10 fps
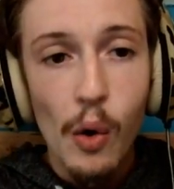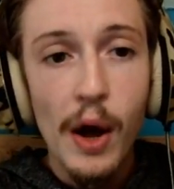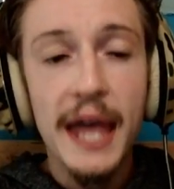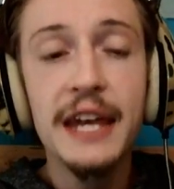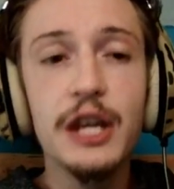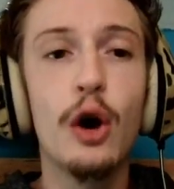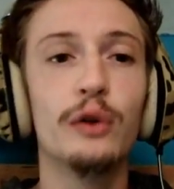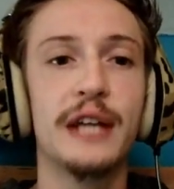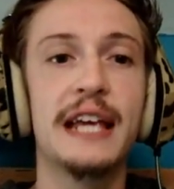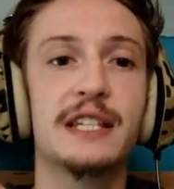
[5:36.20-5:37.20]
in the old
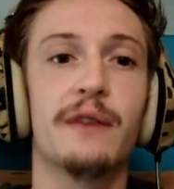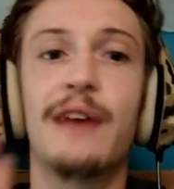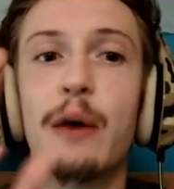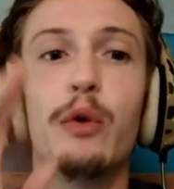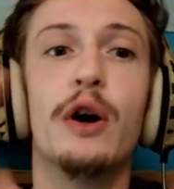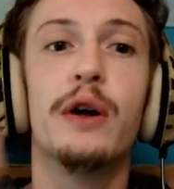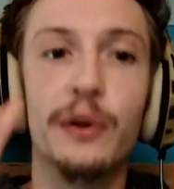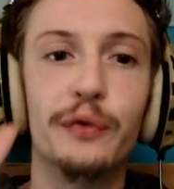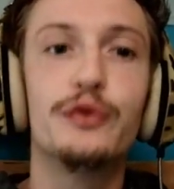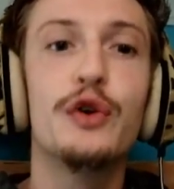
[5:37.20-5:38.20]
days, there were the
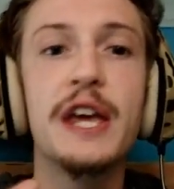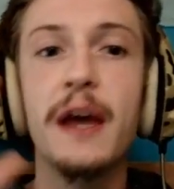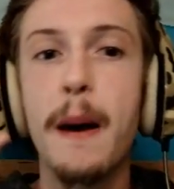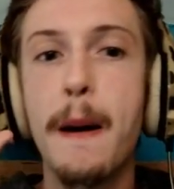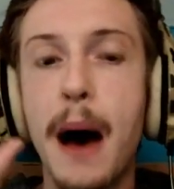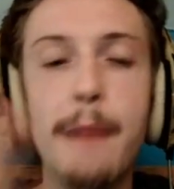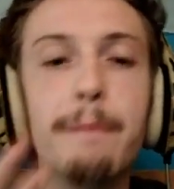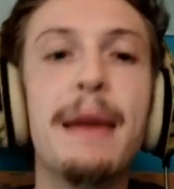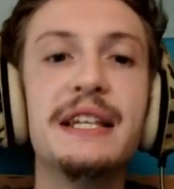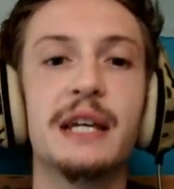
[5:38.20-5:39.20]
3
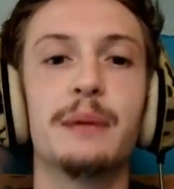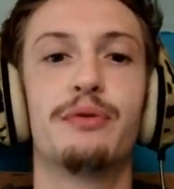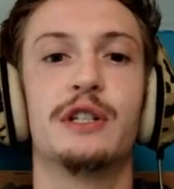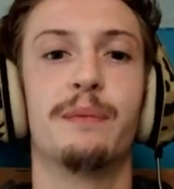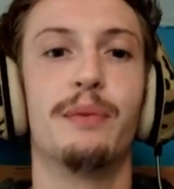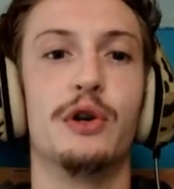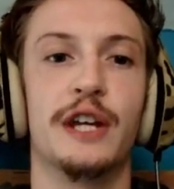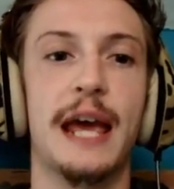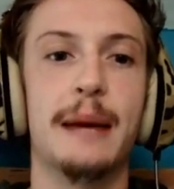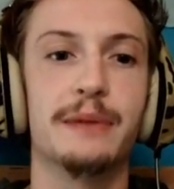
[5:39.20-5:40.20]
amazing Prince of Persia
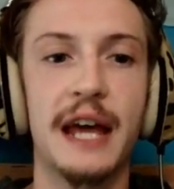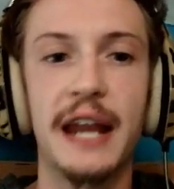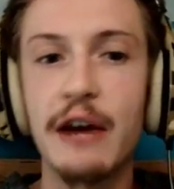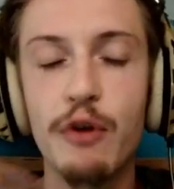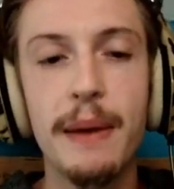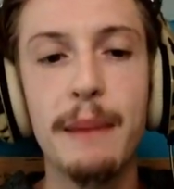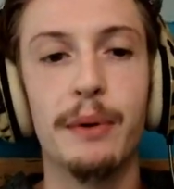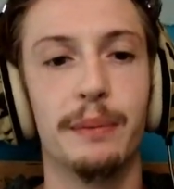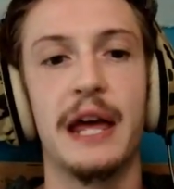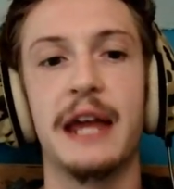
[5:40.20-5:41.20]
games, and I remember
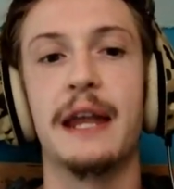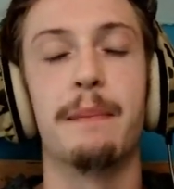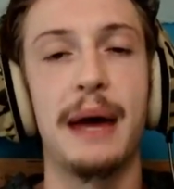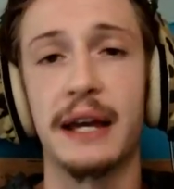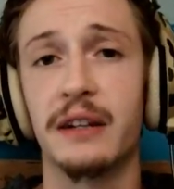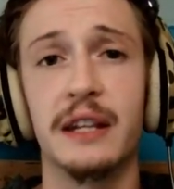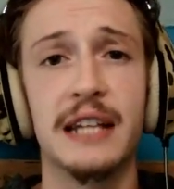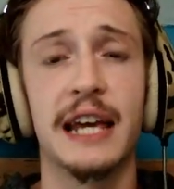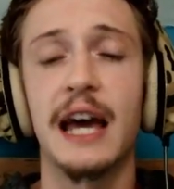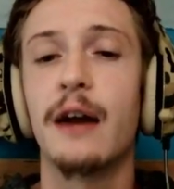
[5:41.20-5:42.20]
playing them back in the day,
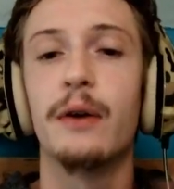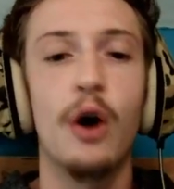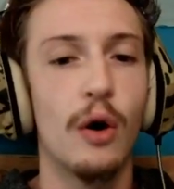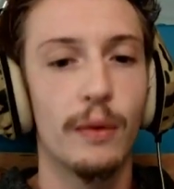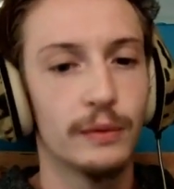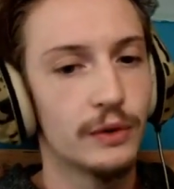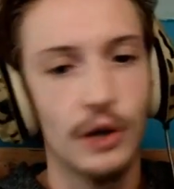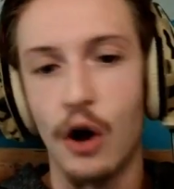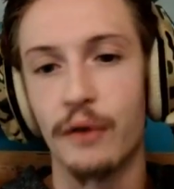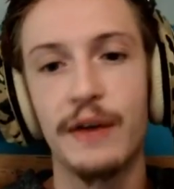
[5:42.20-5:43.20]
and
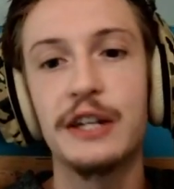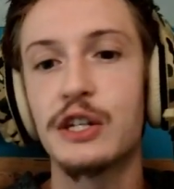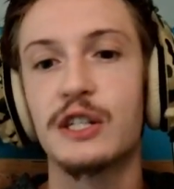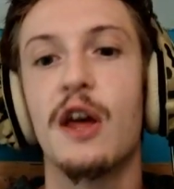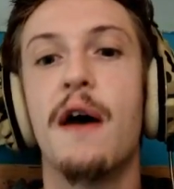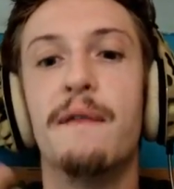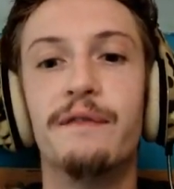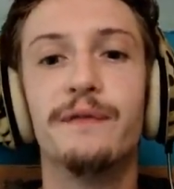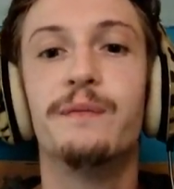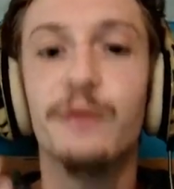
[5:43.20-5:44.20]
god,
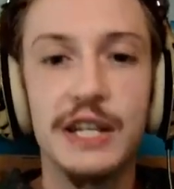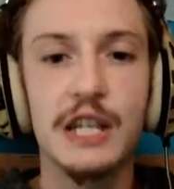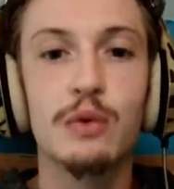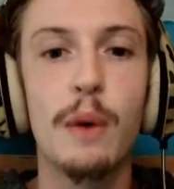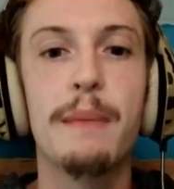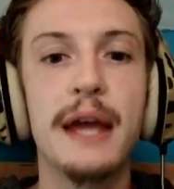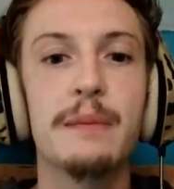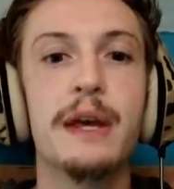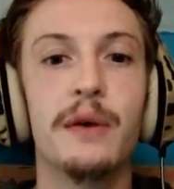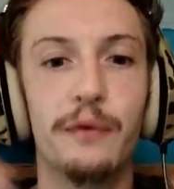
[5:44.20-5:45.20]
this is what made me
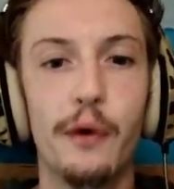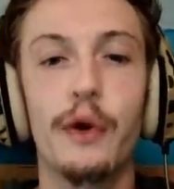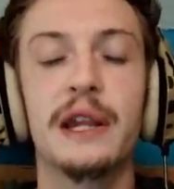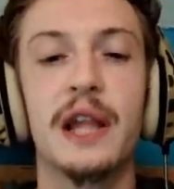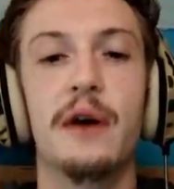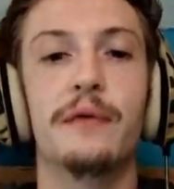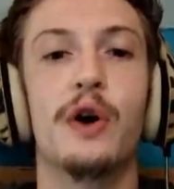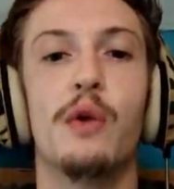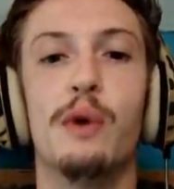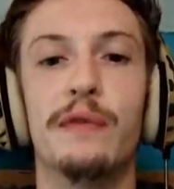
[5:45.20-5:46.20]
fall in love
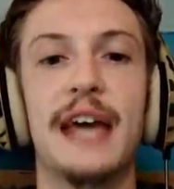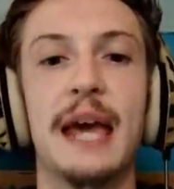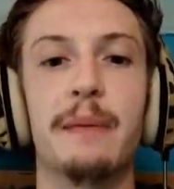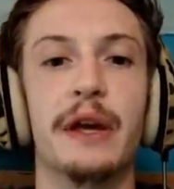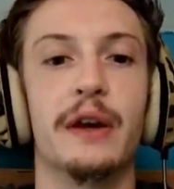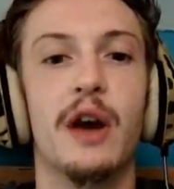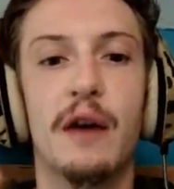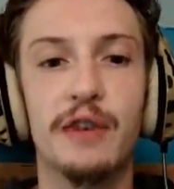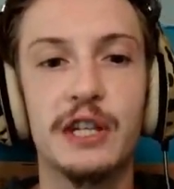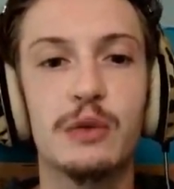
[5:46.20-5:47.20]
with gaming.
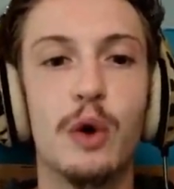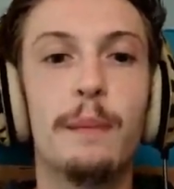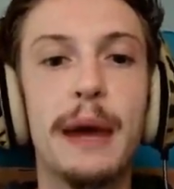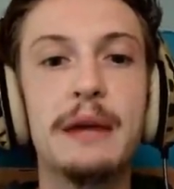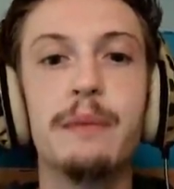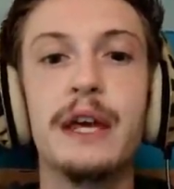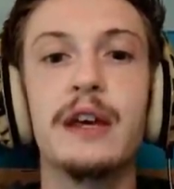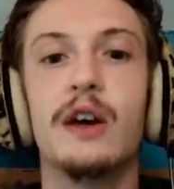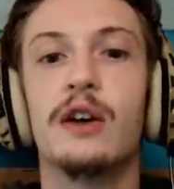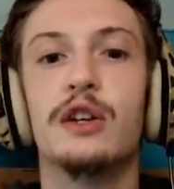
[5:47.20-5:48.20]
This is what made me,
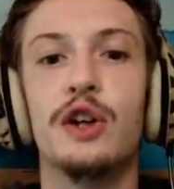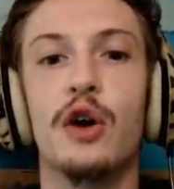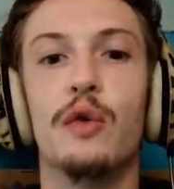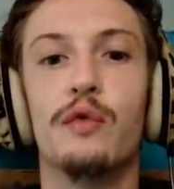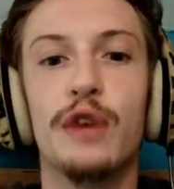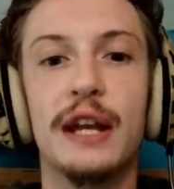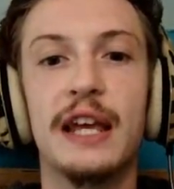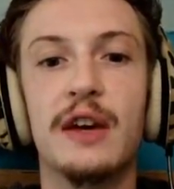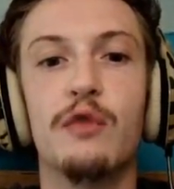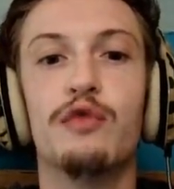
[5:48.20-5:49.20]
really
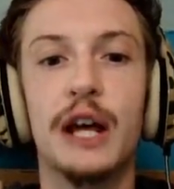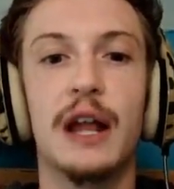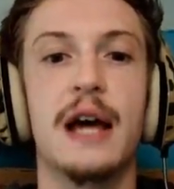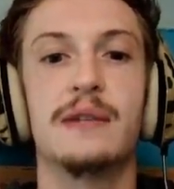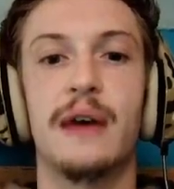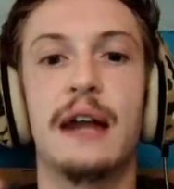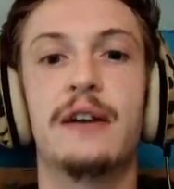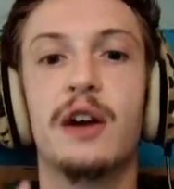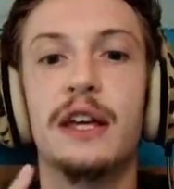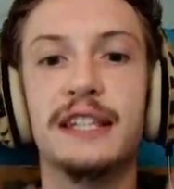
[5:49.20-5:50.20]
realize that
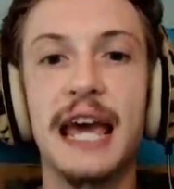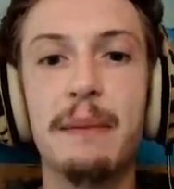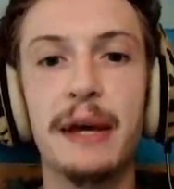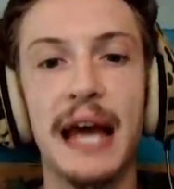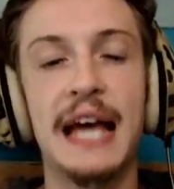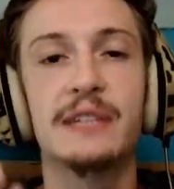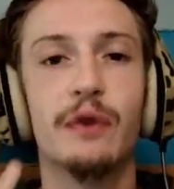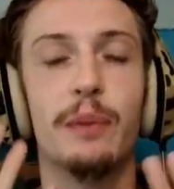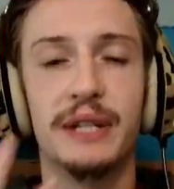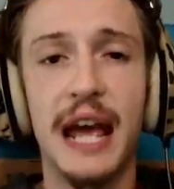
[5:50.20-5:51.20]
gaming has the
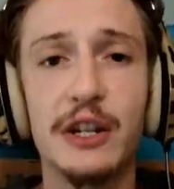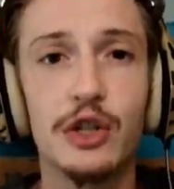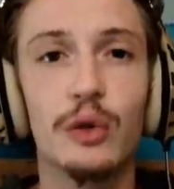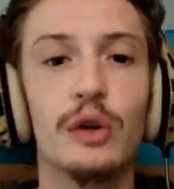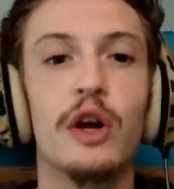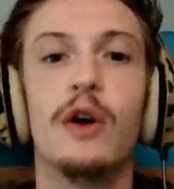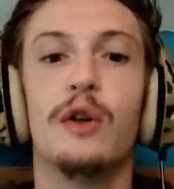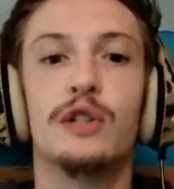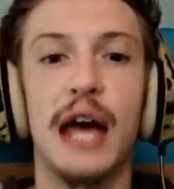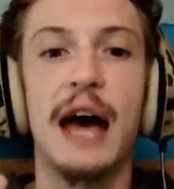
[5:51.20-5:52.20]
potential
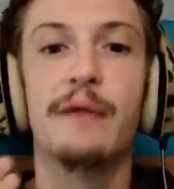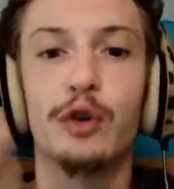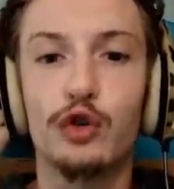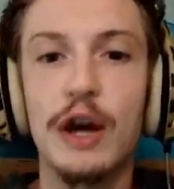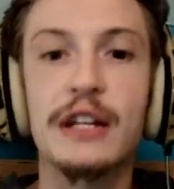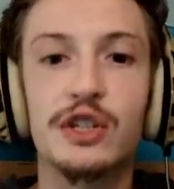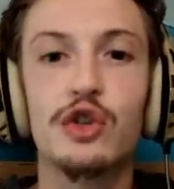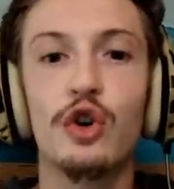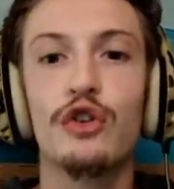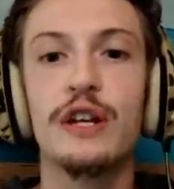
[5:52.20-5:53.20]
to have great
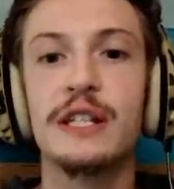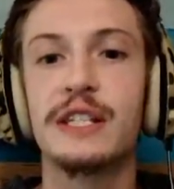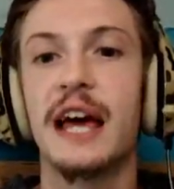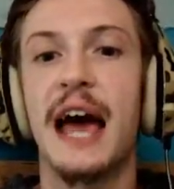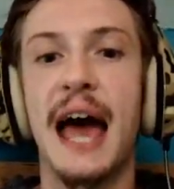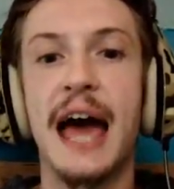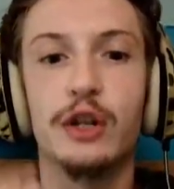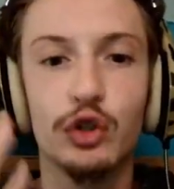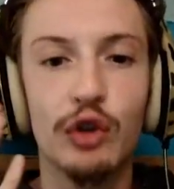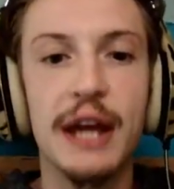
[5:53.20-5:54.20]
stories and
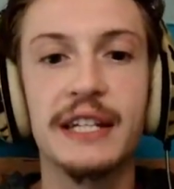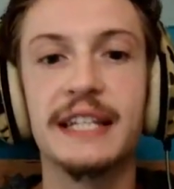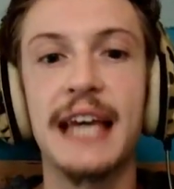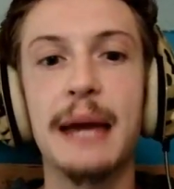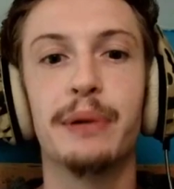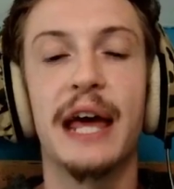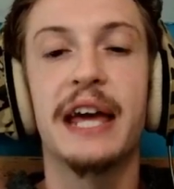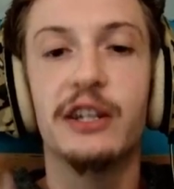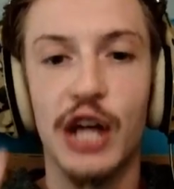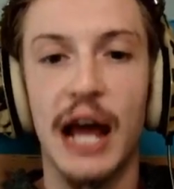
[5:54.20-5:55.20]
great gameplay,
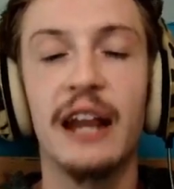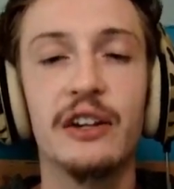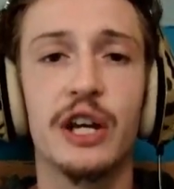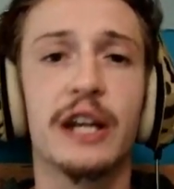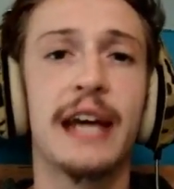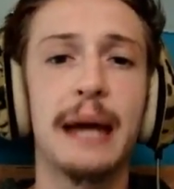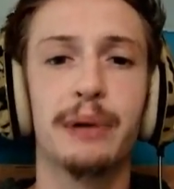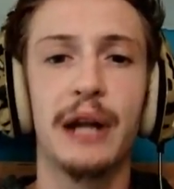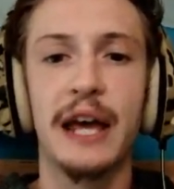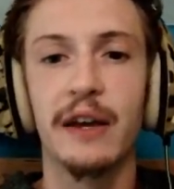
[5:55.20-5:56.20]
challenging
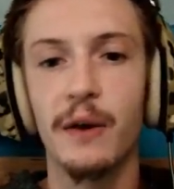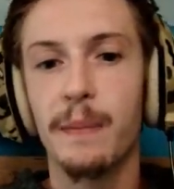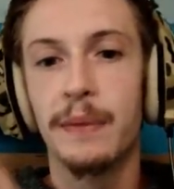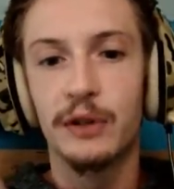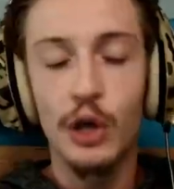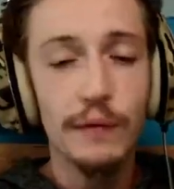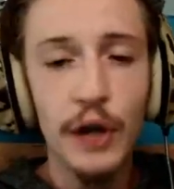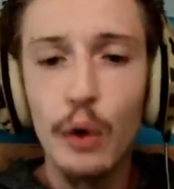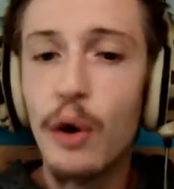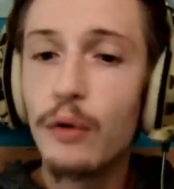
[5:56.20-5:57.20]
gameplay. So if you
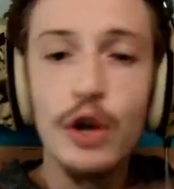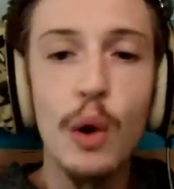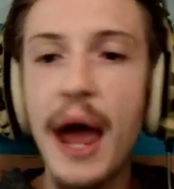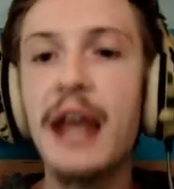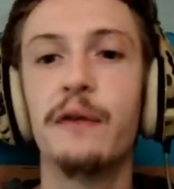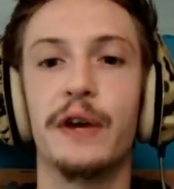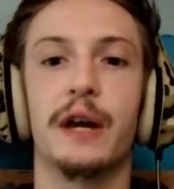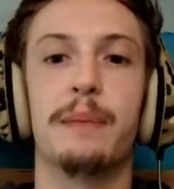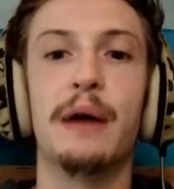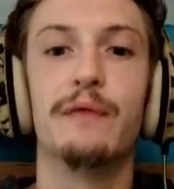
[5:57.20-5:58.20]
don't know anything
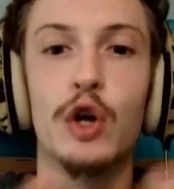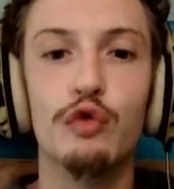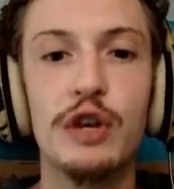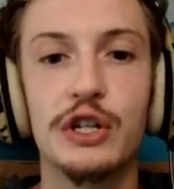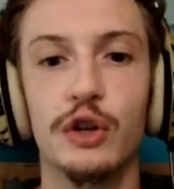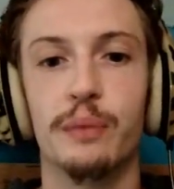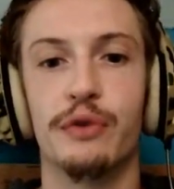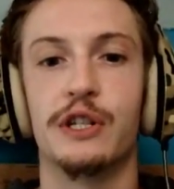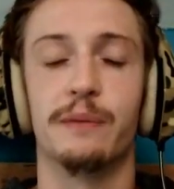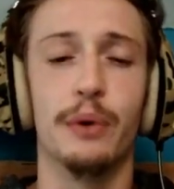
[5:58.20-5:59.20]
about the original Prince
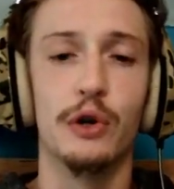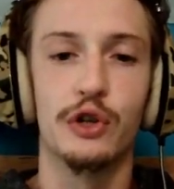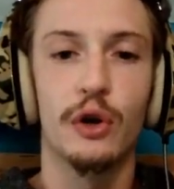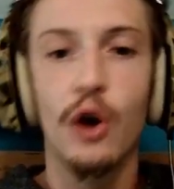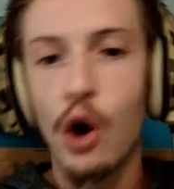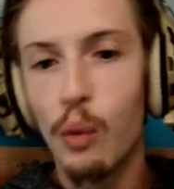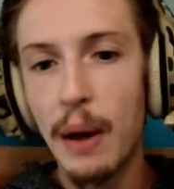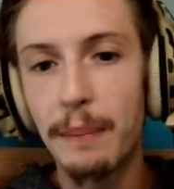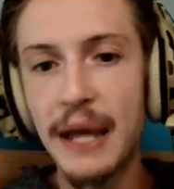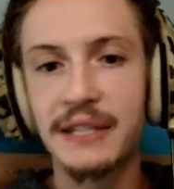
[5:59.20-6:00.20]
of Persia, well,
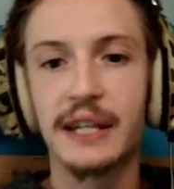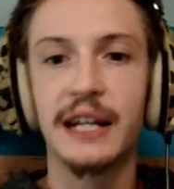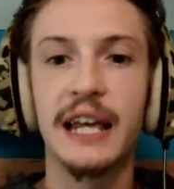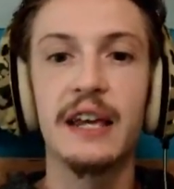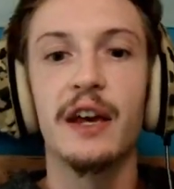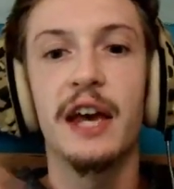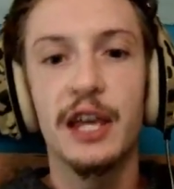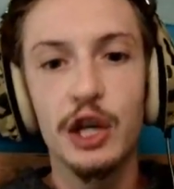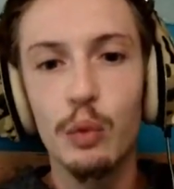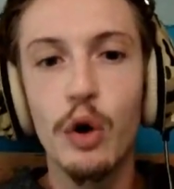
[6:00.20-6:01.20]
basically,
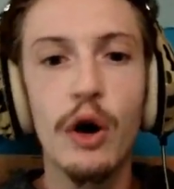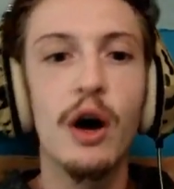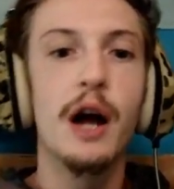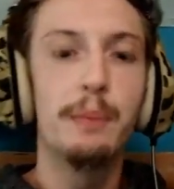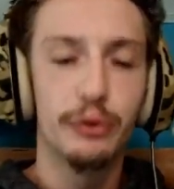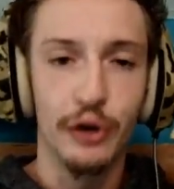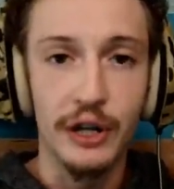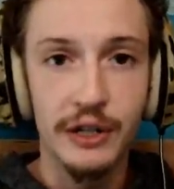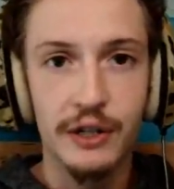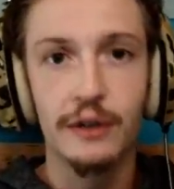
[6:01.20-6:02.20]
you were a
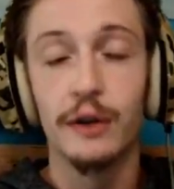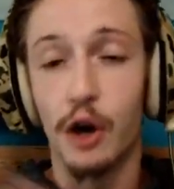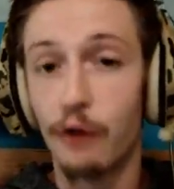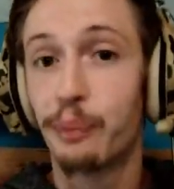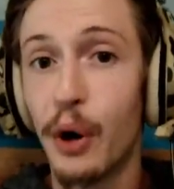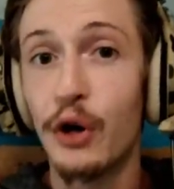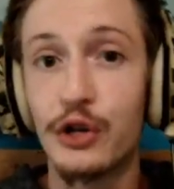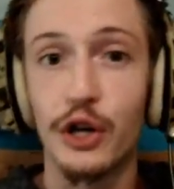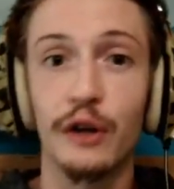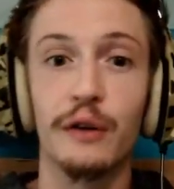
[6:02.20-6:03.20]
Prince of Persia.